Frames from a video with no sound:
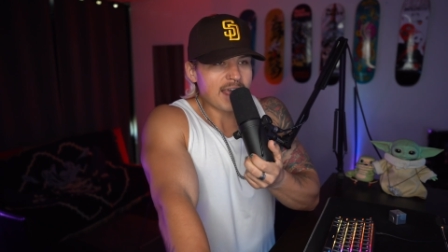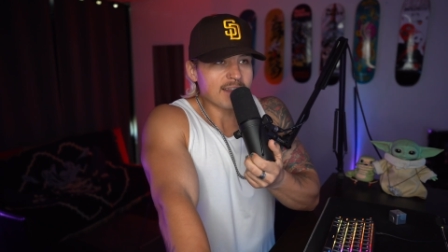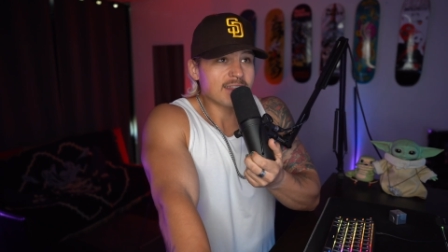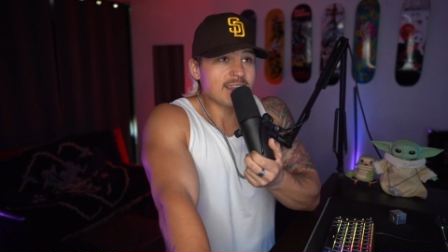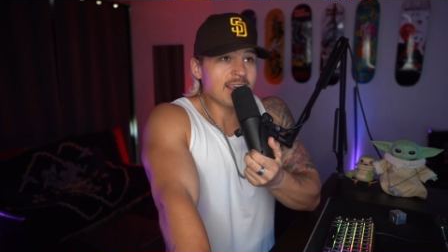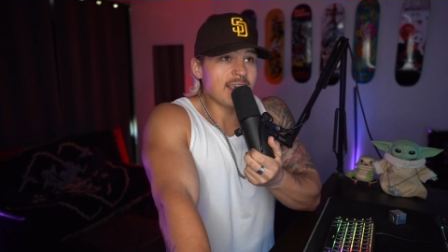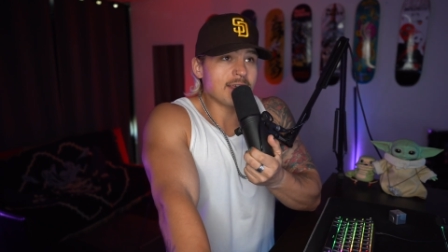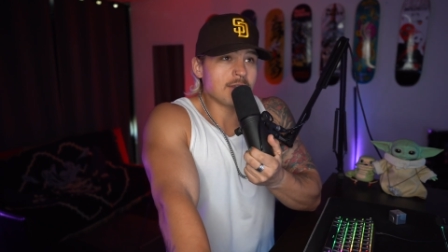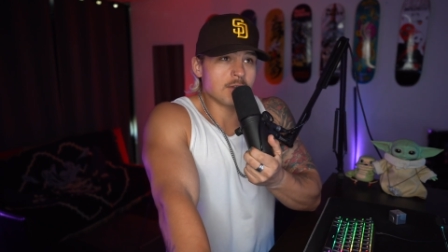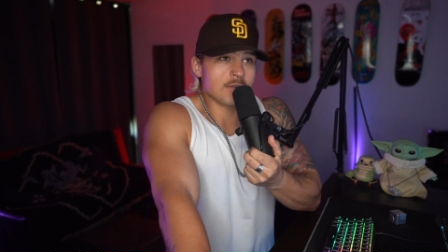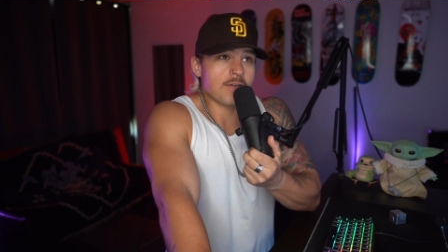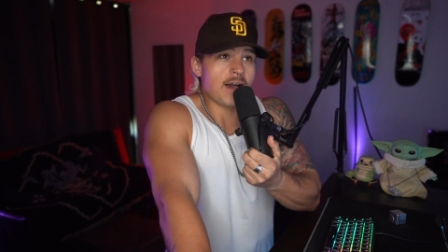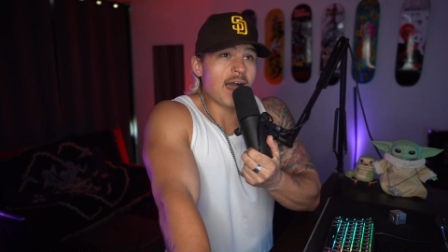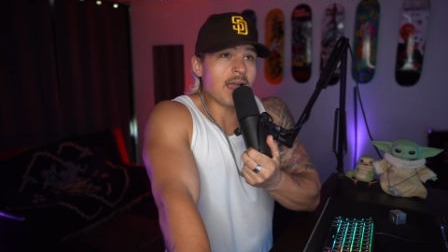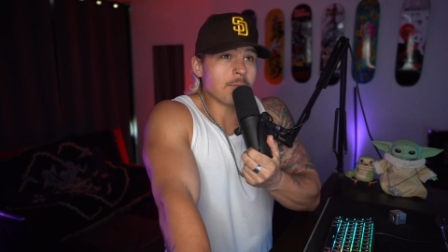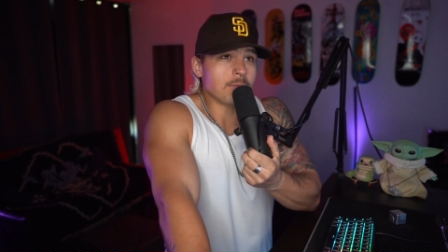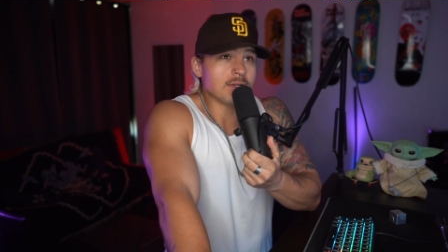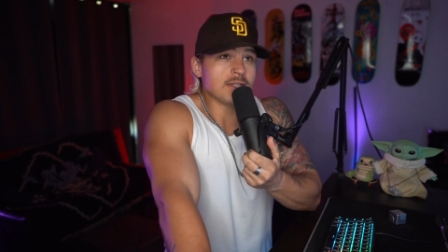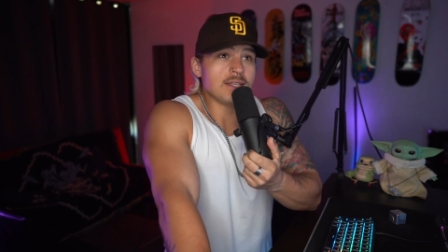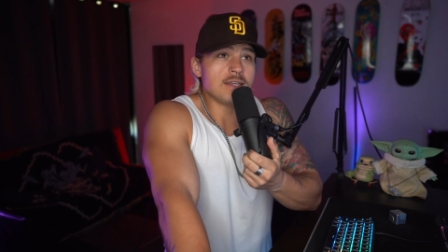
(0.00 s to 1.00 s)
the end of, I
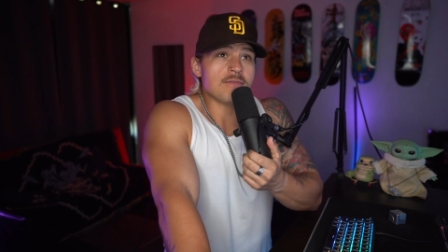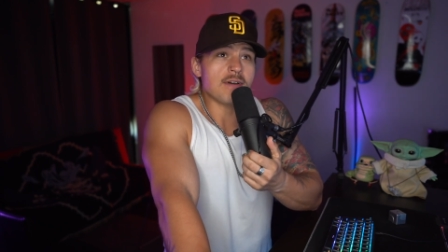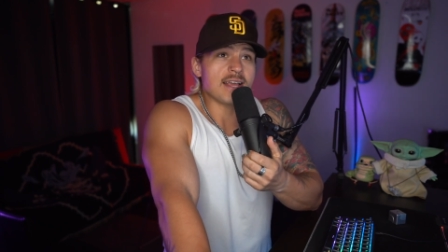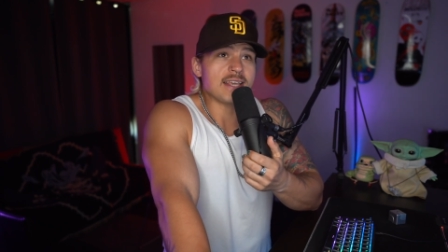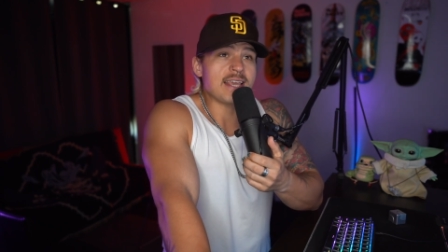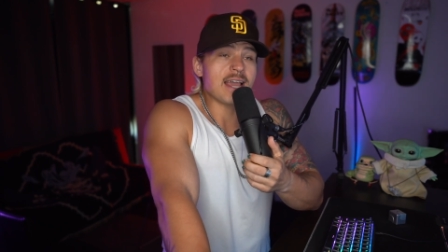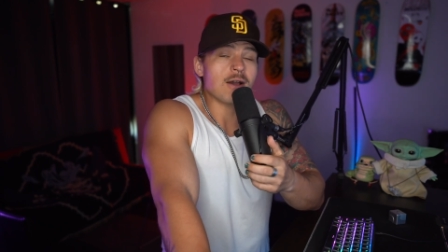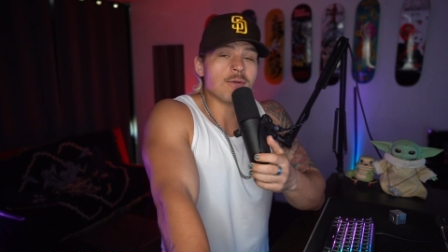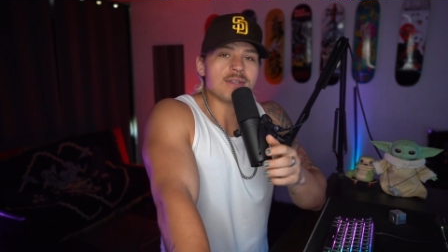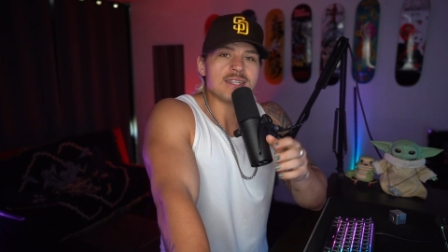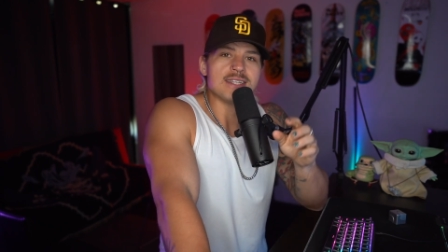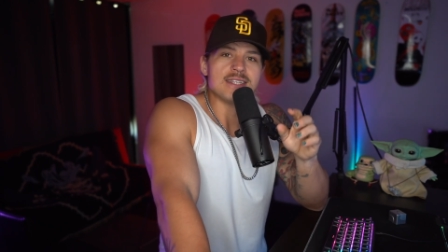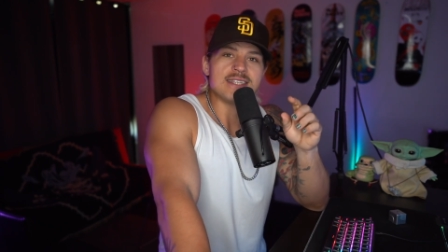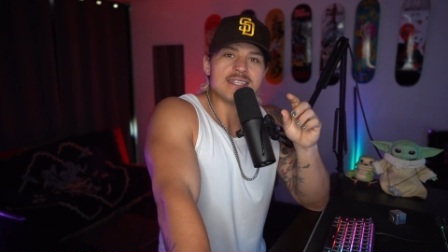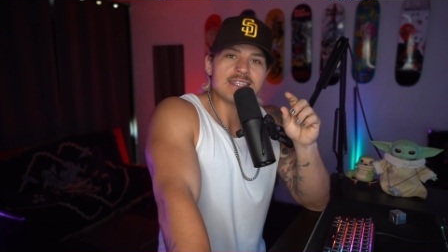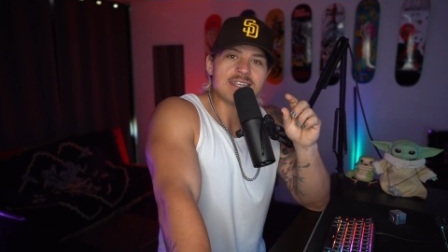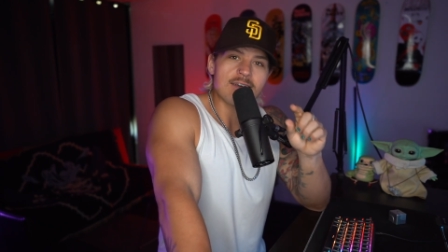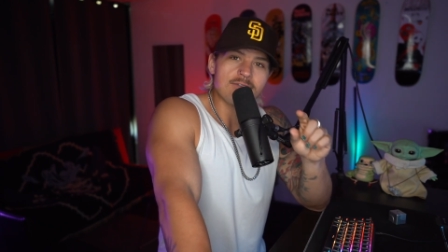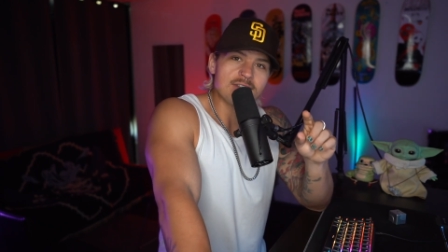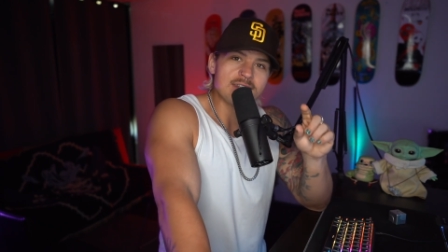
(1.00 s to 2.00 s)
believe I counted
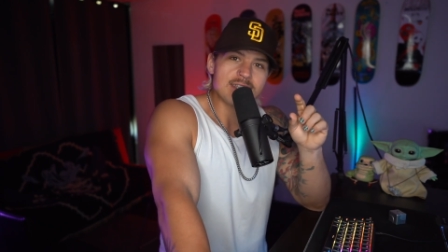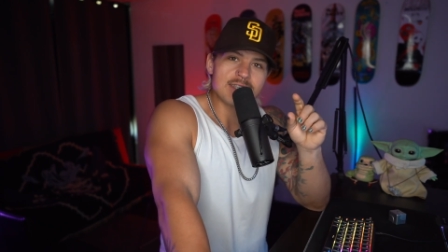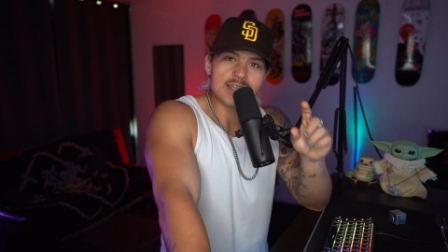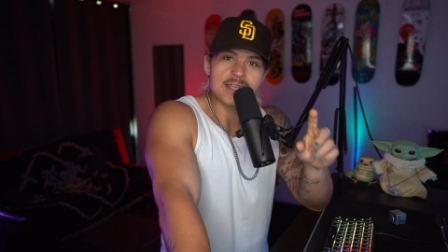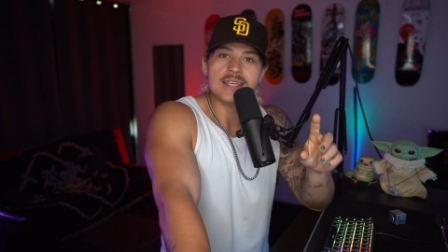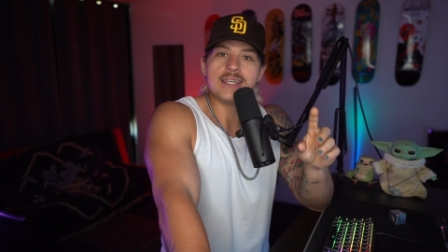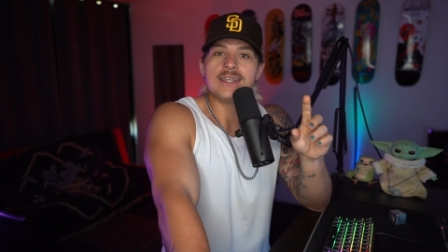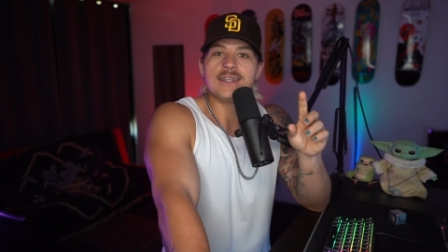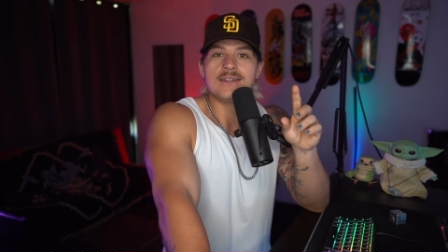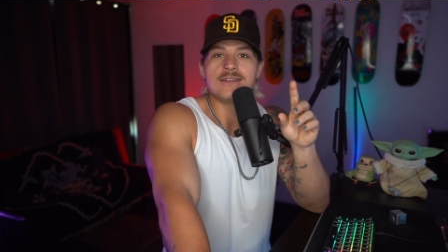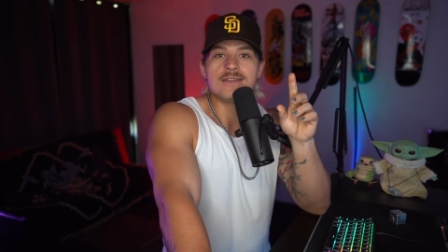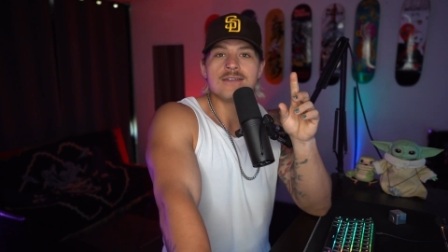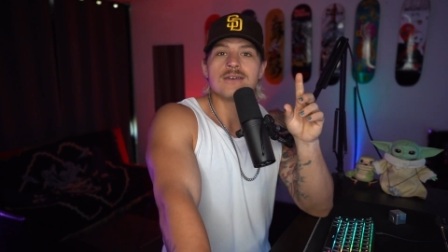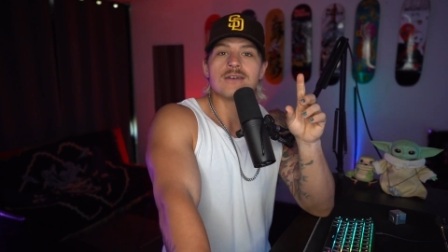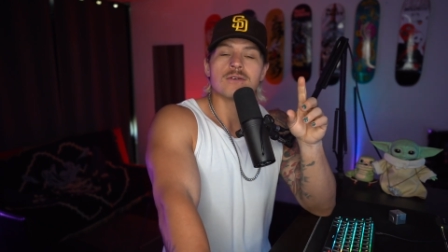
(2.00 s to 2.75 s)
17